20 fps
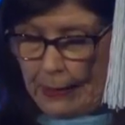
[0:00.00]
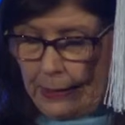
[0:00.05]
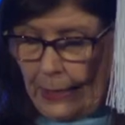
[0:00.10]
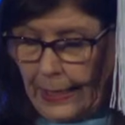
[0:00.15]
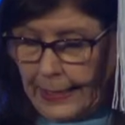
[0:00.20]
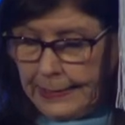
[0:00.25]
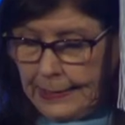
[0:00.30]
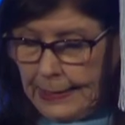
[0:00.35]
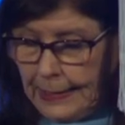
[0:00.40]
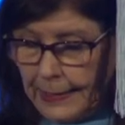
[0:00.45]

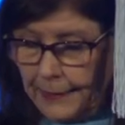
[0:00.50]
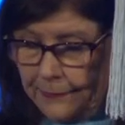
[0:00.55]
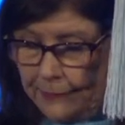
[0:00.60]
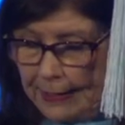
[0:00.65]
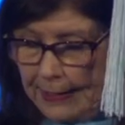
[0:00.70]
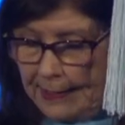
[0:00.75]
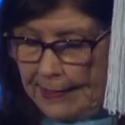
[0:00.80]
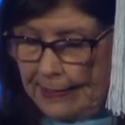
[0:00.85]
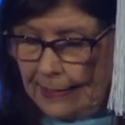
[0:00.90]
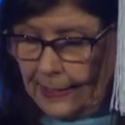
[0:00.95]
God loves
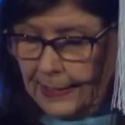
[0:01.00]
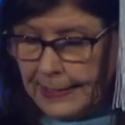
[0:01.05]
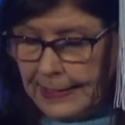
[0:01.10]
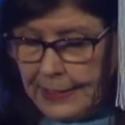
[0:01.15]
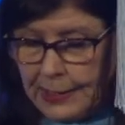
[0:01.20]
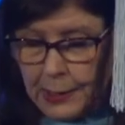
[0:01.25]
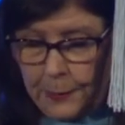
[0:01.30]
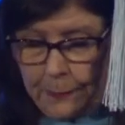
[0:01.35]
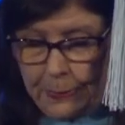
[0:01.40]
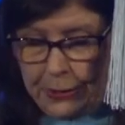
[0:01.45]
us, and he
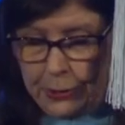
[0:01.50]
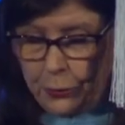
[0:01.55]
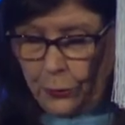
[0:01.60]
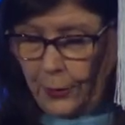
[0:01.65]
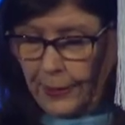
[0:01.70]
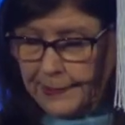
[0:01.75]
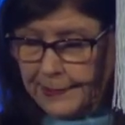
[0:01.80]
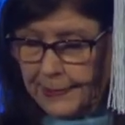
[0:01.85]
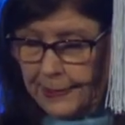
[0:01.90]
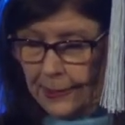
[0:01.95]
can be
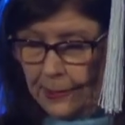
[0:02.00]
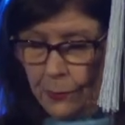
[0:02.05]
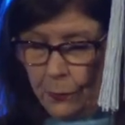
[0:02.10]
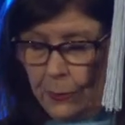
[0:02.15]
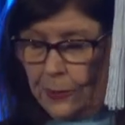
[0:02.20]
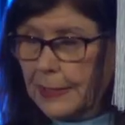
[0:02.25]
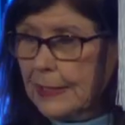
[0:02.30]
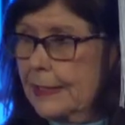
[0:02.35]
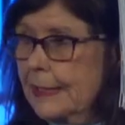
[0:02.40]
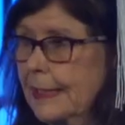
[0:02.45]
trusted
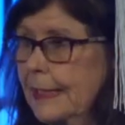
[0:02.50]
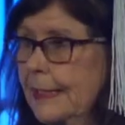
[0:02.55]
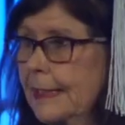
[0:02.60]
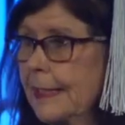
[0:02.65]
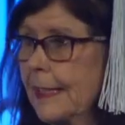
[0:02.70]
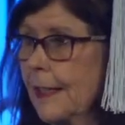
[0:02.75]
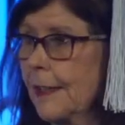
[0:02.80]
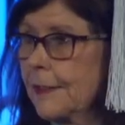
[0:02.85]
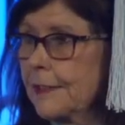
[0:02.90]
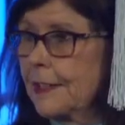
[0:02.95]
with the
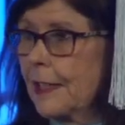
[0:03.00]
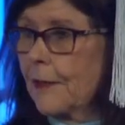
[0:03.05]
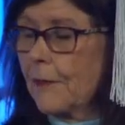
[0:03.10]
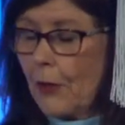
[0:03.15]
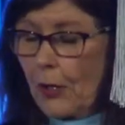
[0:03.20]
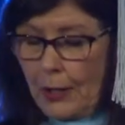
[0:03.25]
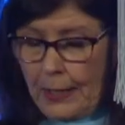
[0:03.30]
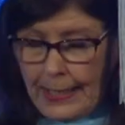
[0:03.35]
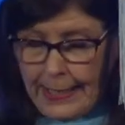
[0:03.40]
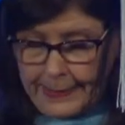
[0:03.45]
details of
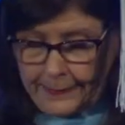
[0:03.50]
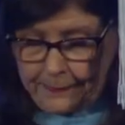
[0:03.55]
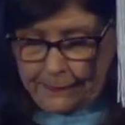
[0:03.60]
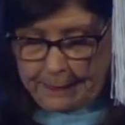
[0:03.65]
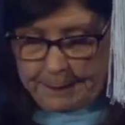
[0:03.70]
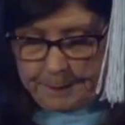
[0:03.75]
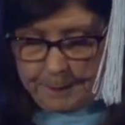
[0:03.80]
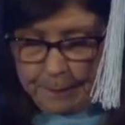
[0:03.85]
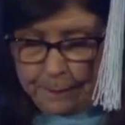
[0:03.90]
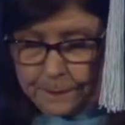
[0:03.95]
our life.
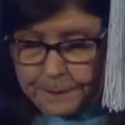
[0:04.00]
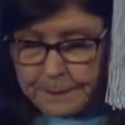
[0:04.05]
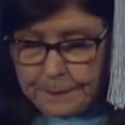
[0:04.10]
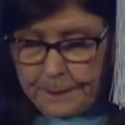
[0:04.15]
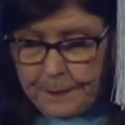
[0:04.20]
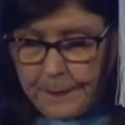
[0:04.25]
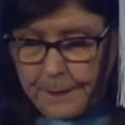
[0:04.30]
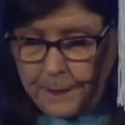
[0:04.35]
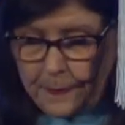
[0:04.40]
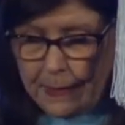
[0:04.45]

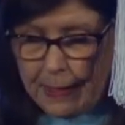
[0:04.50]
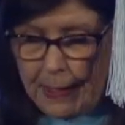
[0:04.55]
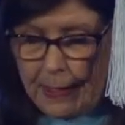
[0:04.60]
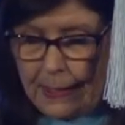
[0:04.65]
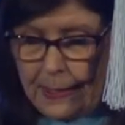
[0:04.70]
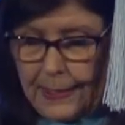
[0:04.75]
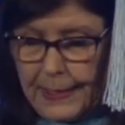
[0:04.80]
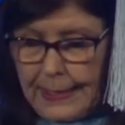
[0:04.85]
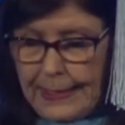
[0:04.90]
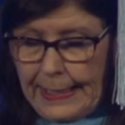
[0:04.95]

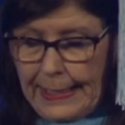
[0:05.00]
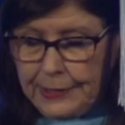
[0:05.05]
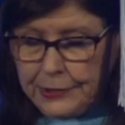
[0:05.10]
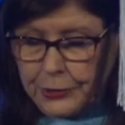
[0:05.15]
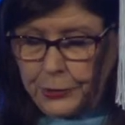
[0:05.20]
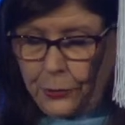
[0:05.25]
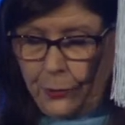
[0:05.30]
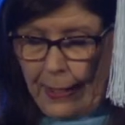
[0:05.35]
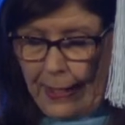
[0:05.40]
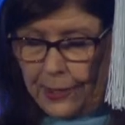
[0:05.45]
As
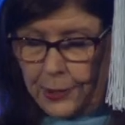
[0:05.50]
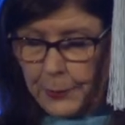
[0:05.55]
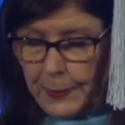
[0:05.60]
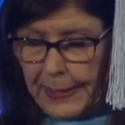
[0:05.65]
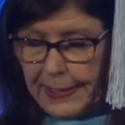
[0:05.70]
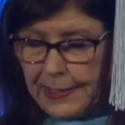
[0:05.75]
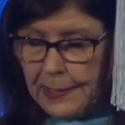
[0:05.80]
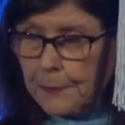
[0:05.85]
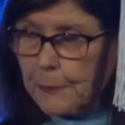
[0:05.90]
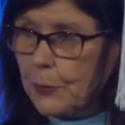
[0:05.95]
you
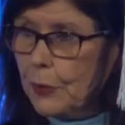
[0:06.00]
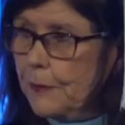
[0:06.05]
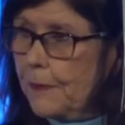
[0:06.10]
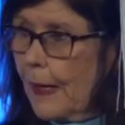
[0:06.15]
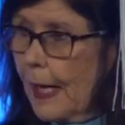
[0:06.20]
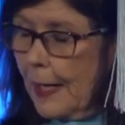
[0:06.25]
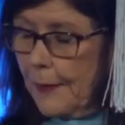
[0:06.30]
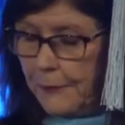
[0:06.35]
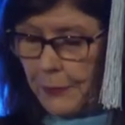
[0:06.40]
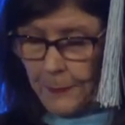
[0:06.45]
graduate and move
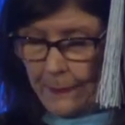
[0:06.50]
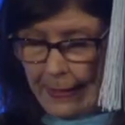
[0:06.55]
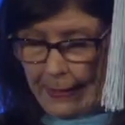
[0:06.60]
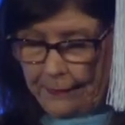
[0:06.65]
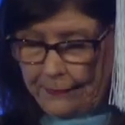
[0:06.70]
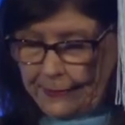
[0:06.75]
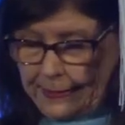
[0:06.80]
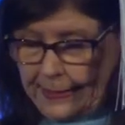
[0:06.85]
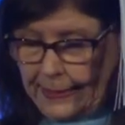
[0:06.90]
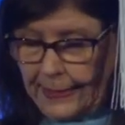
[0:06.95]
on from
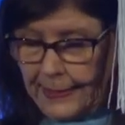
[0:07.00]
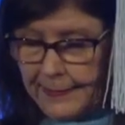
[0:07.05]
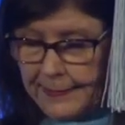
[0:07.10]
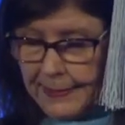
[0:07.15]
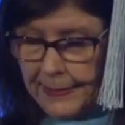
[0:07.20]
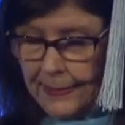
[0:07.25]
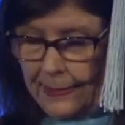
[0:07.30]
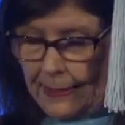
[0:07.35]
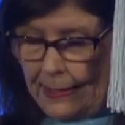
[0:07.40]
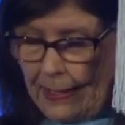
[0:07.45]

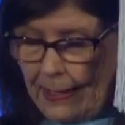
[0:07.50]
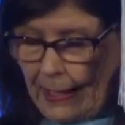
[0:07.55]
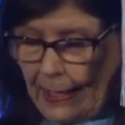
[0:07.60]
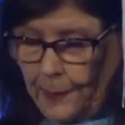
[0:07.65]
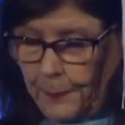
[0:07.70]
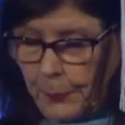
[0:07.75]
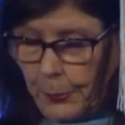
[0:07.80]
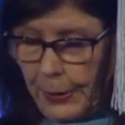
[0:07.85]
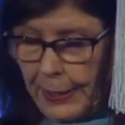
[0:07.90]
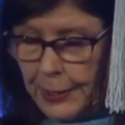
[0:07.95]
FCS, I
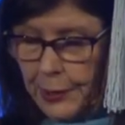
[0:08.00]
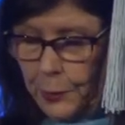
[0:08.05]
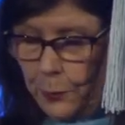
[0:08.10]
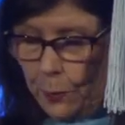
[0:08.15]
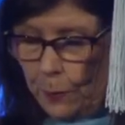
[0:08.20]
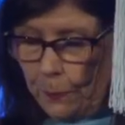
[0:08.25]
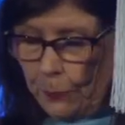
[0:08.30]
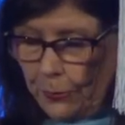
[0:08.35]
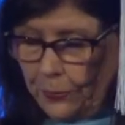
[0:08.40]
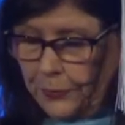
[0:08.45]
pray you
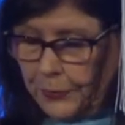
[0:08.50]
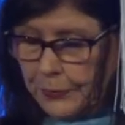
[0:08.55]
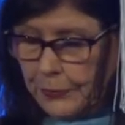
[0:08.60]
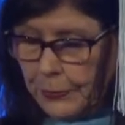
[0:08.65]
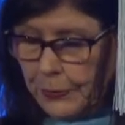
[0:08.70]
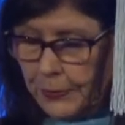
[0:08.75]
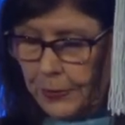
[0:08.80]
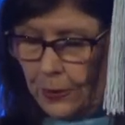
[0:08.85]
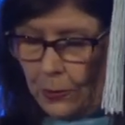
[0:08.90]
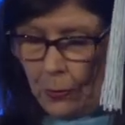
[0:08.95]
will
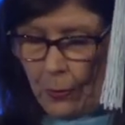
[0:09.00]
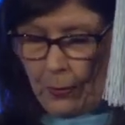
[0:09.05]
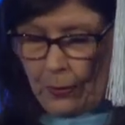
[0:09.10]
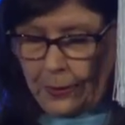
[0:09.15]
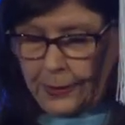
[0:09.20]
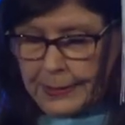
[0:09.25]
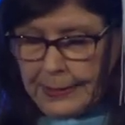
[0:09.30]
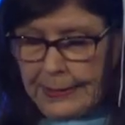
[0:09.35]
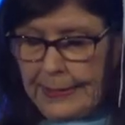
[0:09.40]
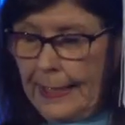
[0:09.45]
pursue the
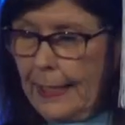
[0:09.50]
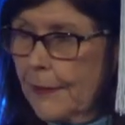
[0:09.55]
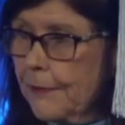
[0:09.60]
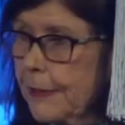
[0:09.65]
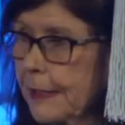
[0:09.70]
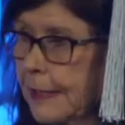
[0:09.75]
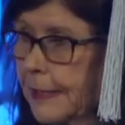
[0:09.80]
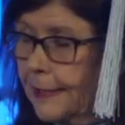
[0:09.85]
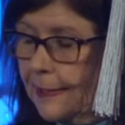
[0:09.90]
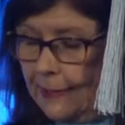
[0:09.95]
Lord in
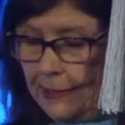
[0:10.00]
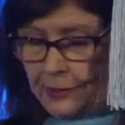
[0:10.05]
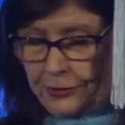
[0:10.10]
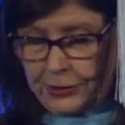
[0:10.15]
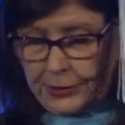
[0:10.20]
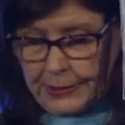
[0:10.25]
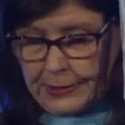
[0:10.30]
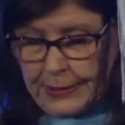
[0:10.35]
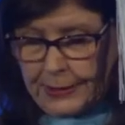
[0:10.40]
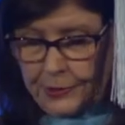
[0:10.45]
every
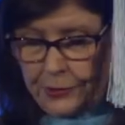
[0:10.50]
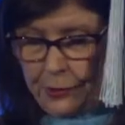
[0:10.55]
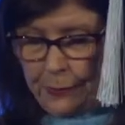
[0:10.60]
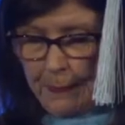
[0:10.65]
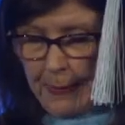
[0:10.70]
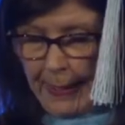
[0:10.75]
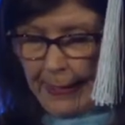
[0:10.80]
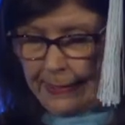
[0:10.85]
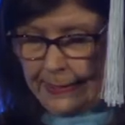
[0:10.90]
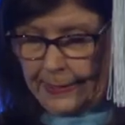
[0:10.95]
decision that you
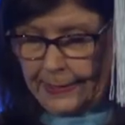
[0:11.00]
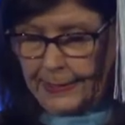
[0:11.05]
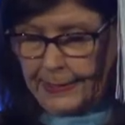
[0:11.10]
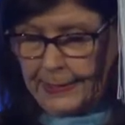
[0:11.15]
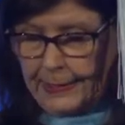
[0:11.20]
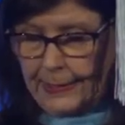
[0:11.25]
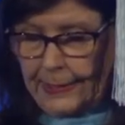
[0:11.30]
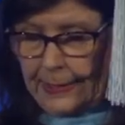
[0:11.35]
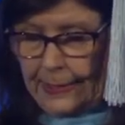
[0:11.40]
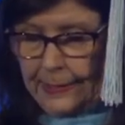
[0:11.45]
make
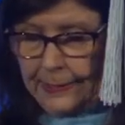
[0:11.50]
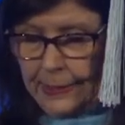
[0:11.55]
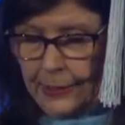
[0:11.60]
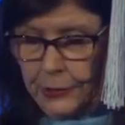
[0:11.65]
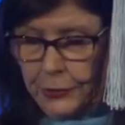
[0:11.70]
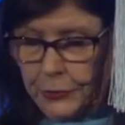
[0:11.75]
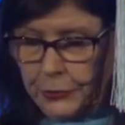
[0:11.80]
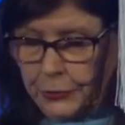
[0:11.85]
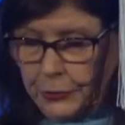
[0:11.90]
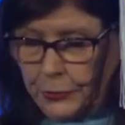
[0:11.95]
and
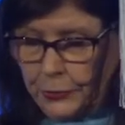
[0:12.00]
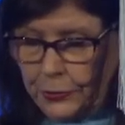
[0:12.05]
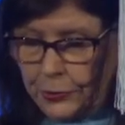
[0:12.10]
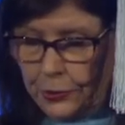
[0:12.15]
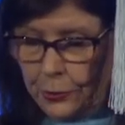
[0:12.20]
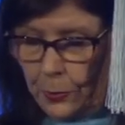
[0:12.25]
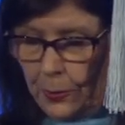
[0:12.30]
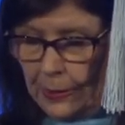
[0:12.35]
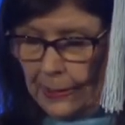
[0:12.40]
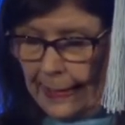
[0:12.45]
that you choose
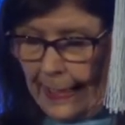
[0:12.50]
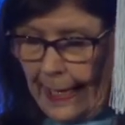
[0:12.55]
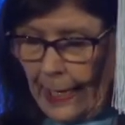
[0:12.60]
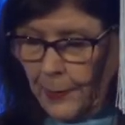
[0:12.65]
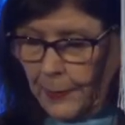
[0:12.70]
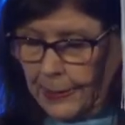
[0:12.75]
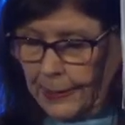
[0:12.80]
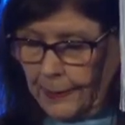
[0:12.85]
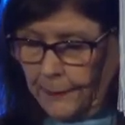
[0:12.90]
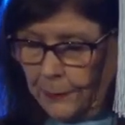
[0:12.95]
to
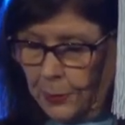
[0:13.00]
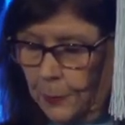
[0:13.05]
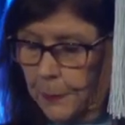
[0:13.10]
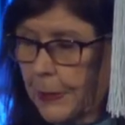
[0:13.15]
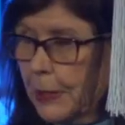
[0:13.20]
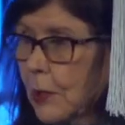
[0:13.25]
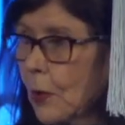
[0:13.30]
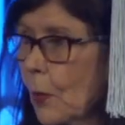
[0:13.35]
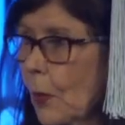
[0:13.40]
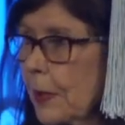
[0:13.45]
allow him to
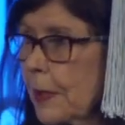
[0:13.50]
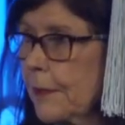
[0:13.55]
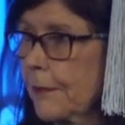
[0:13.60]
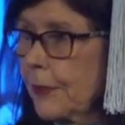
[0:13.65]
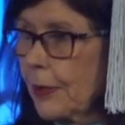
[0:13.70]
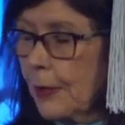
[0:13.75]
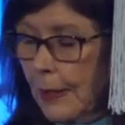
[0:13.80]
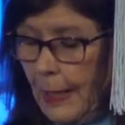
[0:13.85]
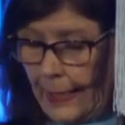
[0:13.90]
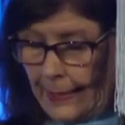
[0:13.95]
be Lord of
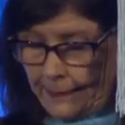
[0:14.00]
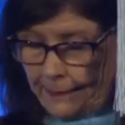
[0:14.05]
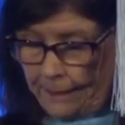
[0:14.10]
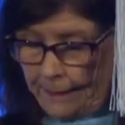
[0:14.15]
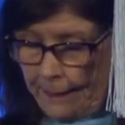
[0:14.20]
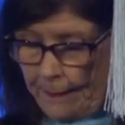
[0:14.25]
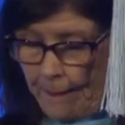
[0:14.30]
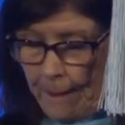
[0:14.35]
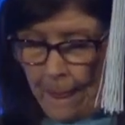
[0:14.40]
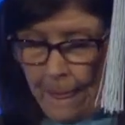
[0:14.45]
your life.